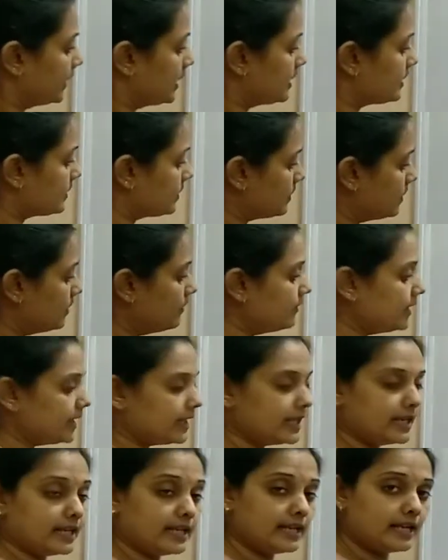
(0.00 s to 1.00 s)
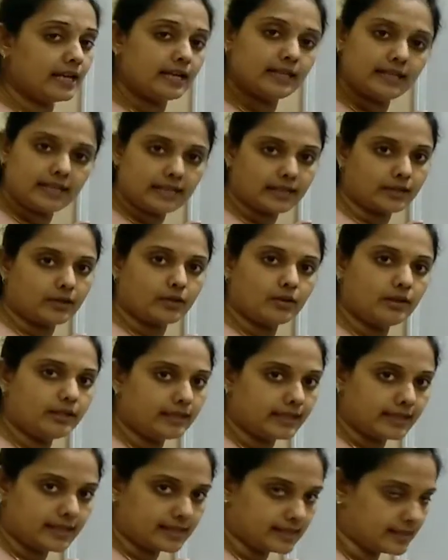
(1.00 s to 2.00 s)
So we are taking an
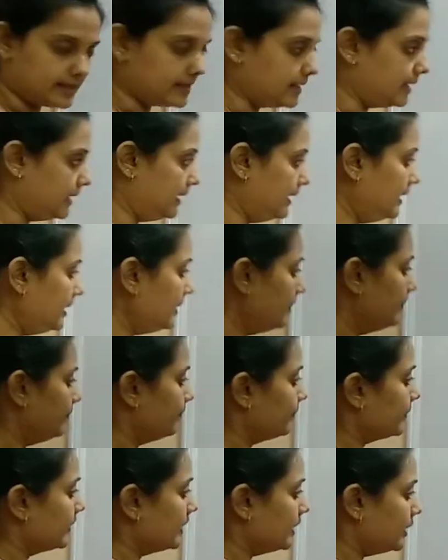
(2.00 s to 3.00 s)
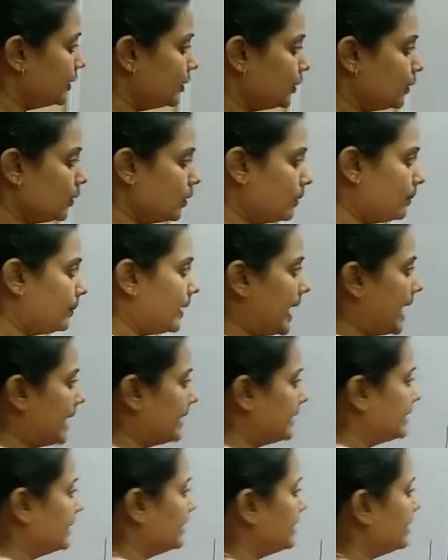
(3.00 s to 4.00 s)
electrolytic cell, 2
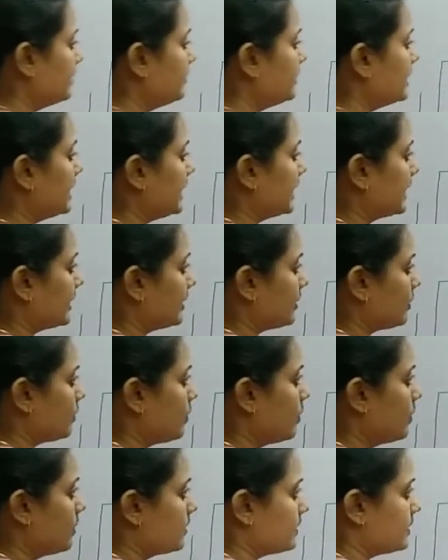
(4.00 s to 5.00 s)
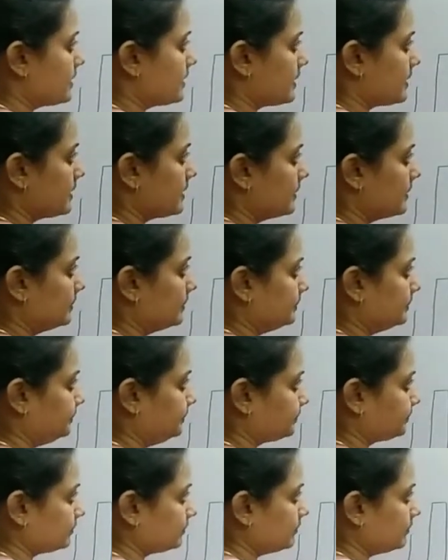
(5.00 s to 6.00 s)
platinum electrodes
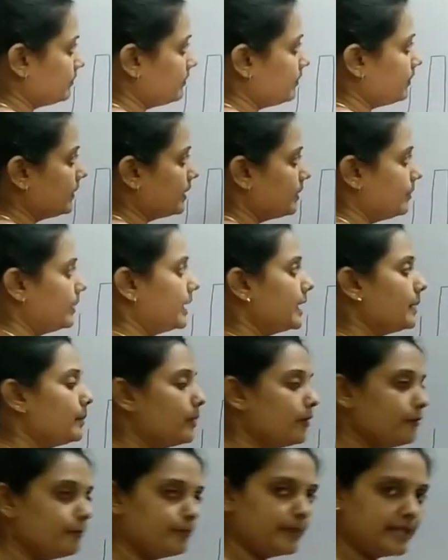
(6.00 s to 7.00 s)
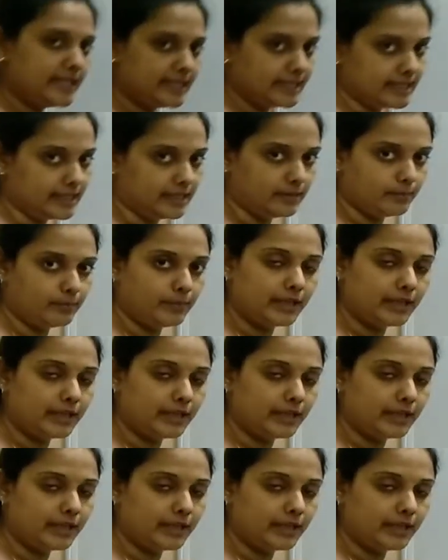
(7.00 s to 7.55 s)
made up of PT.